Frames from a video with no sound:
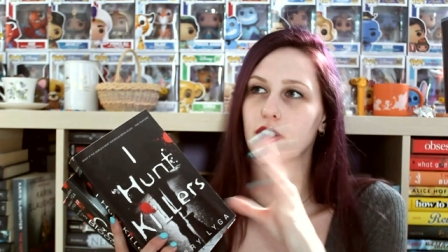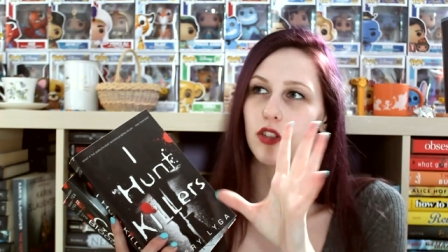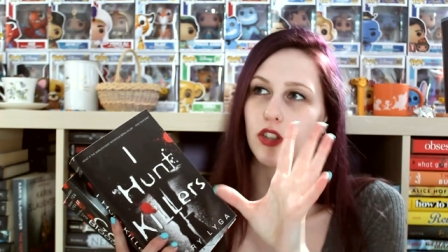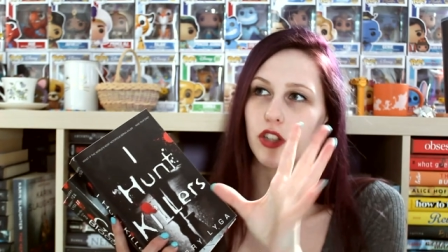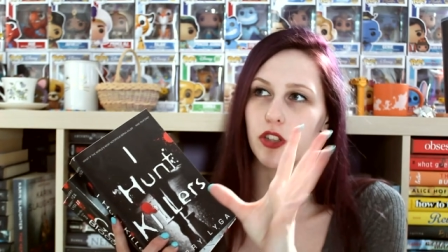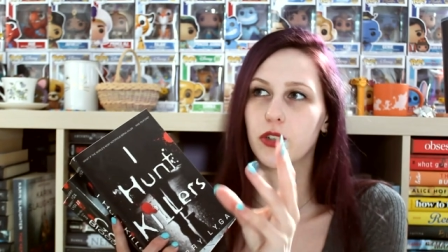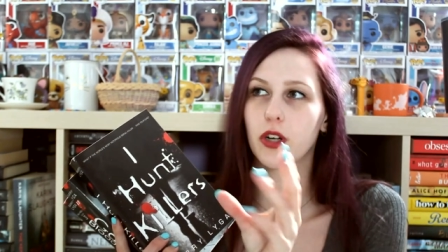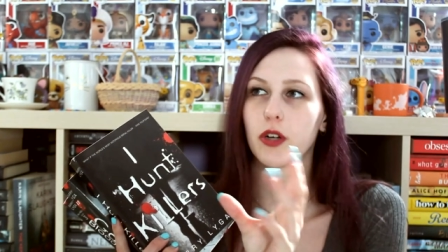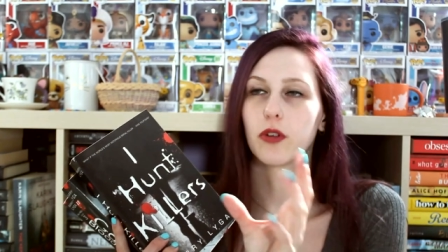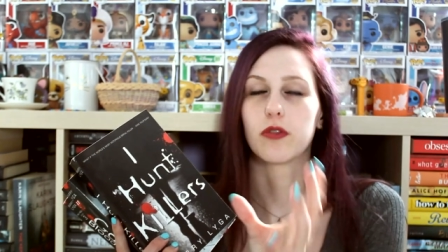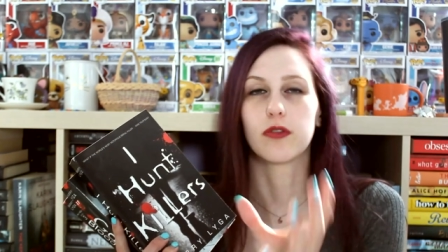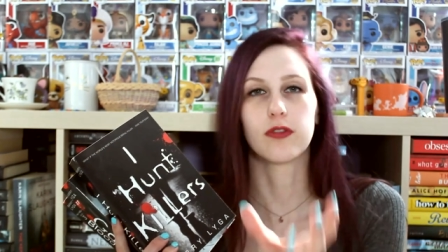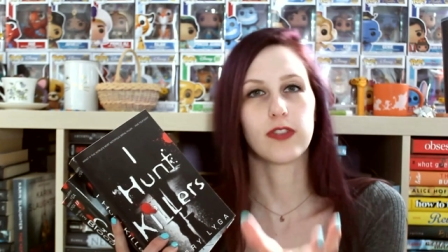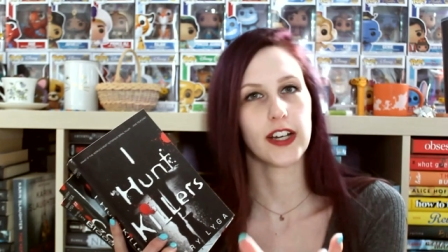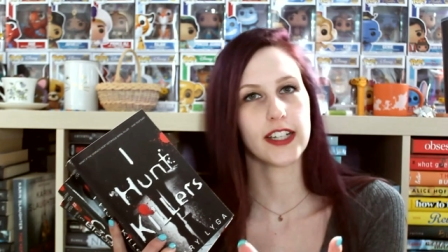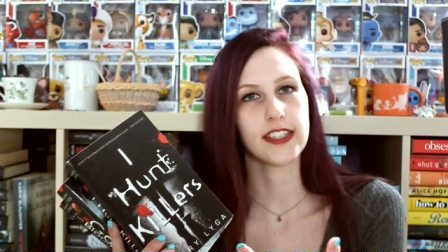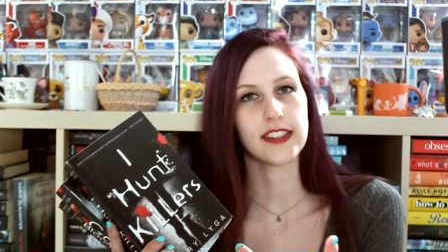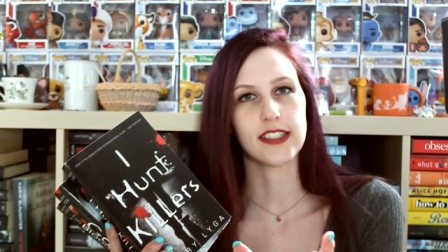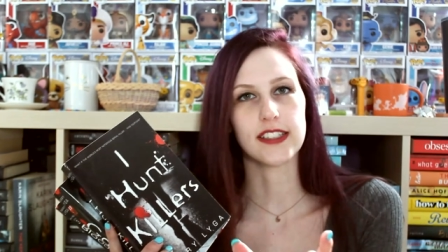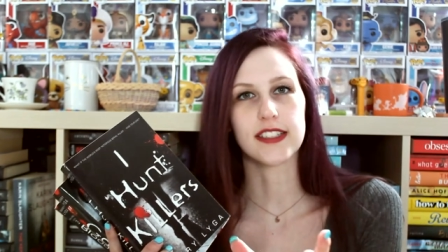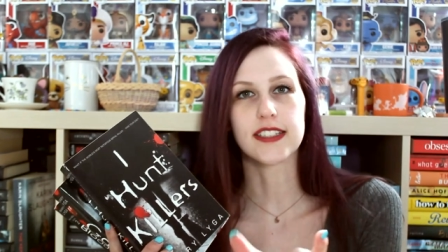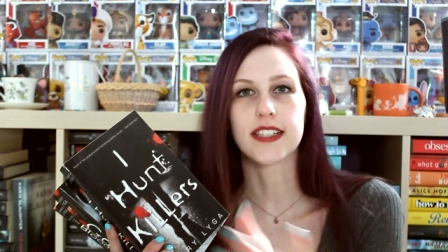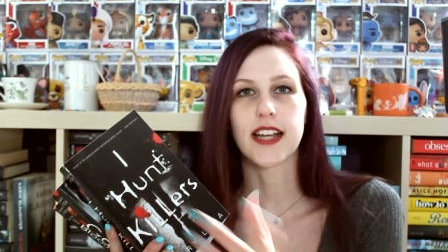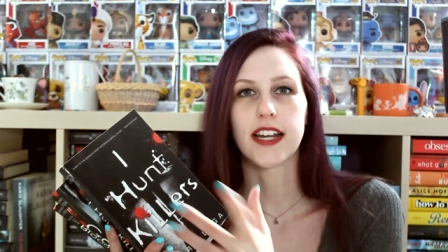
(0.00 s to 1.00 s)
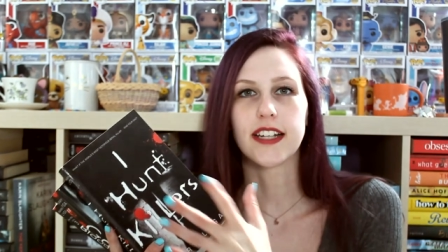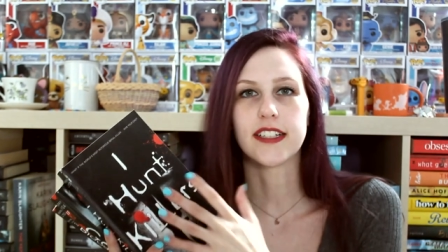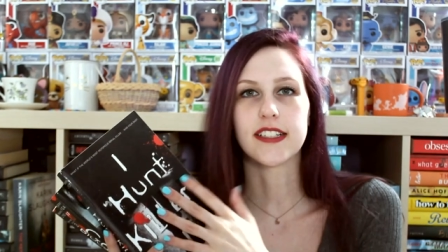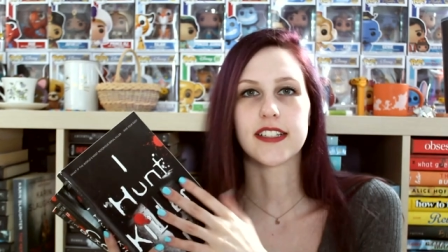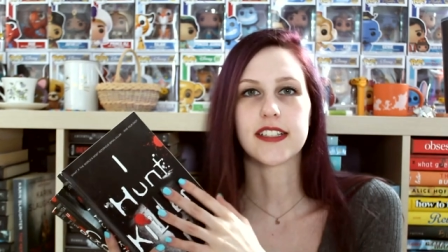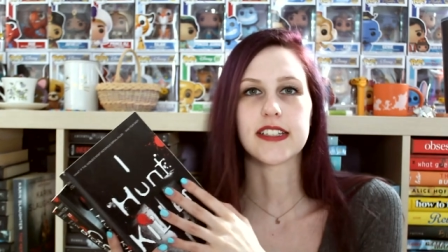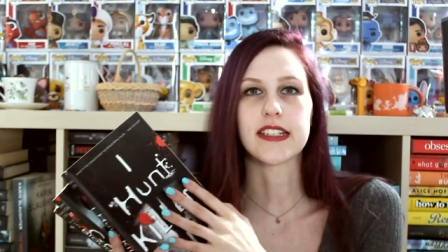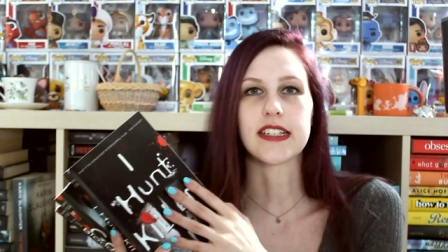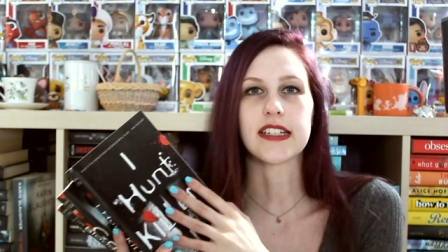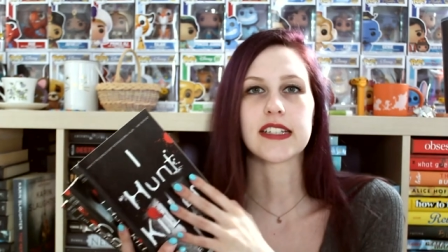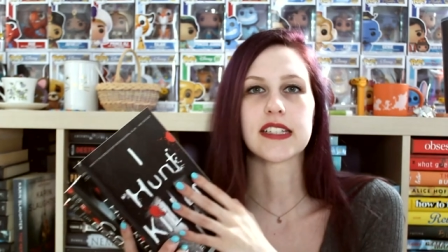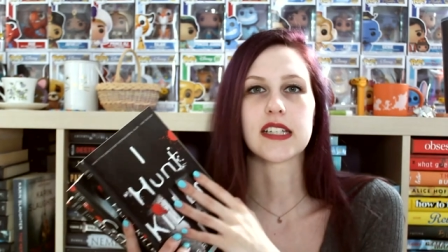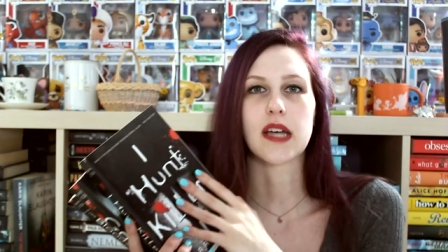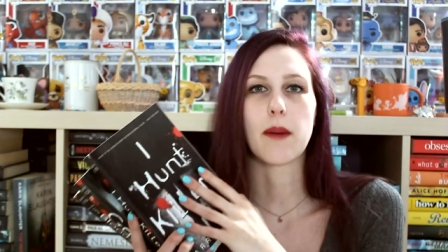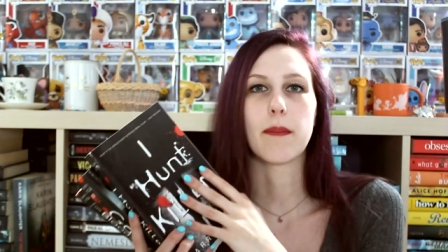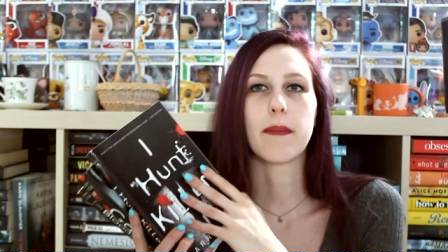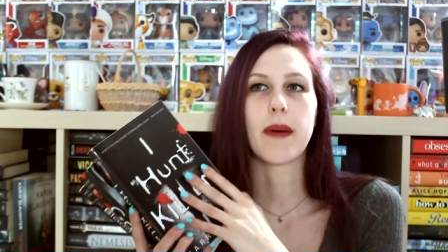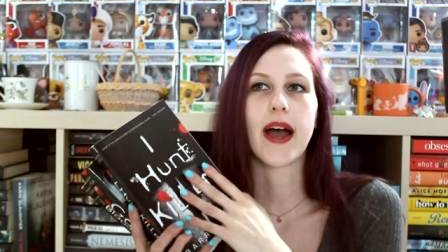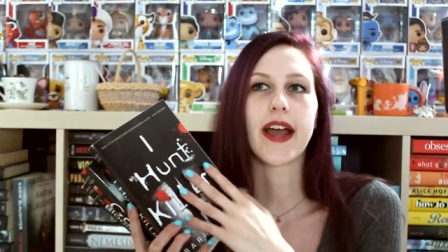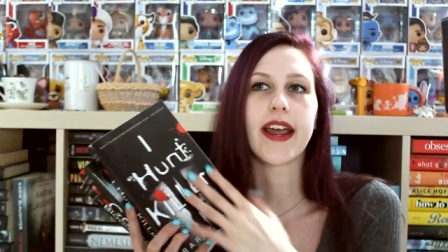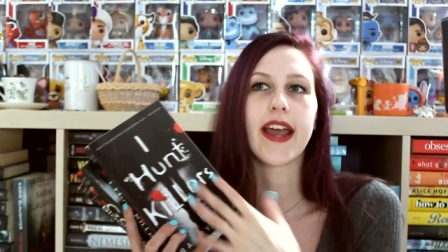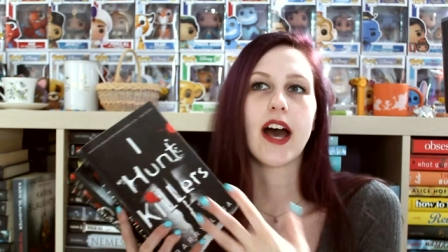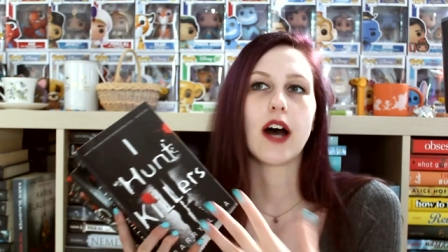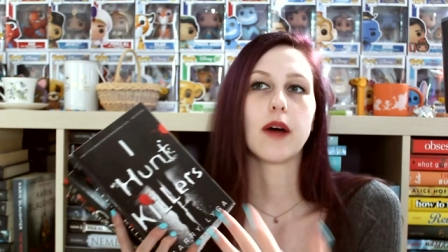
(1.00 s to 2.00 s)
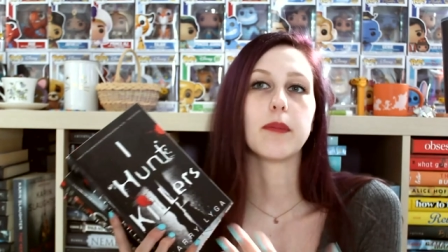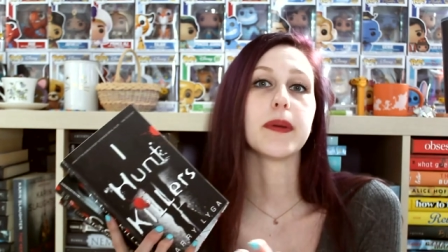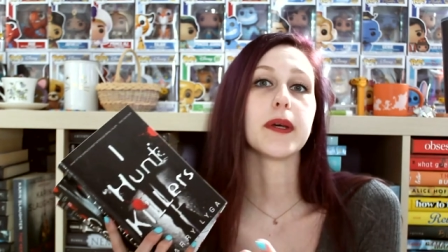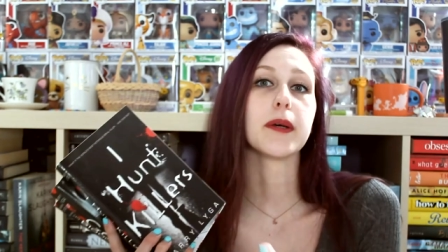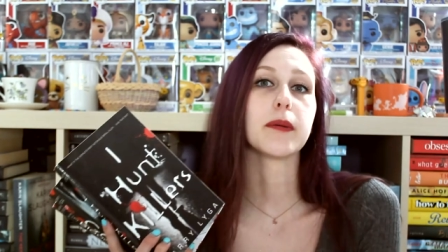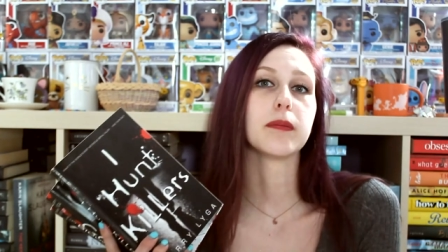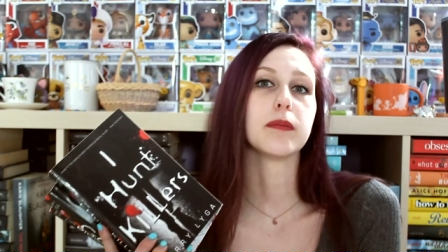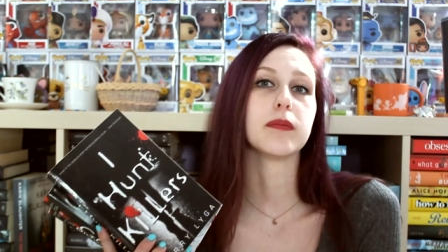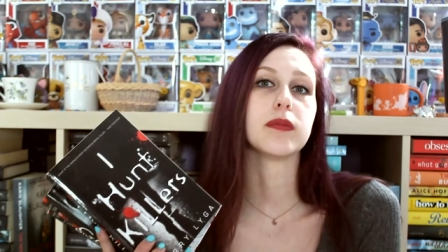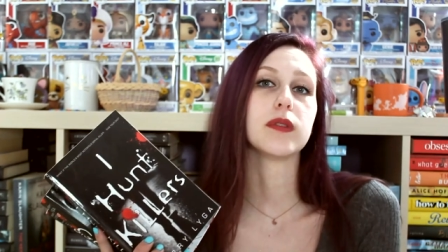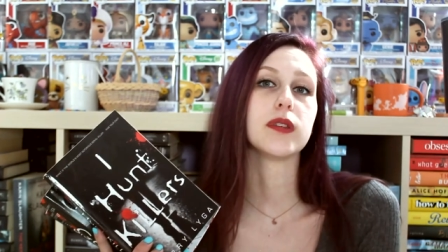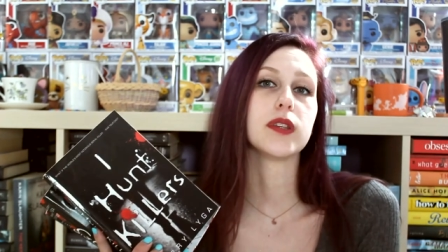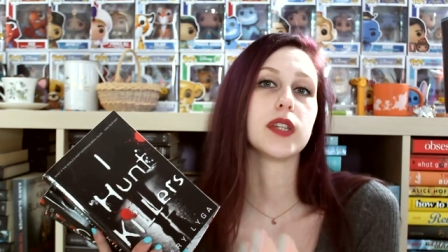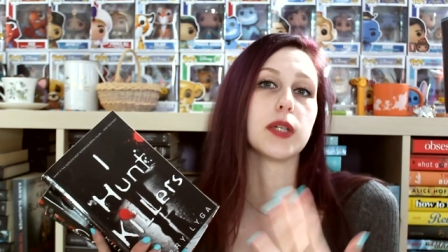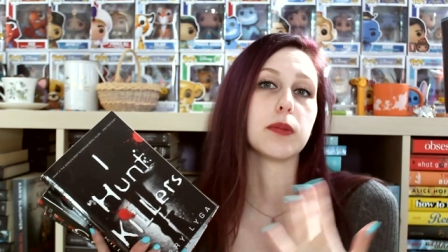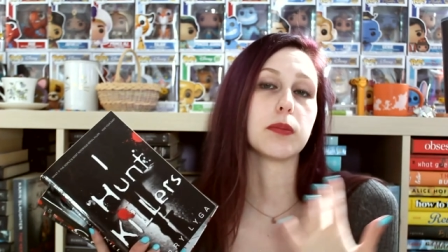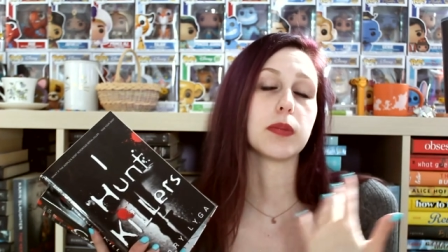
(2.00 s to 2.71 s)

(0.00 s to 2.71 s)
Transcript: you know, fight these tendencies by helping the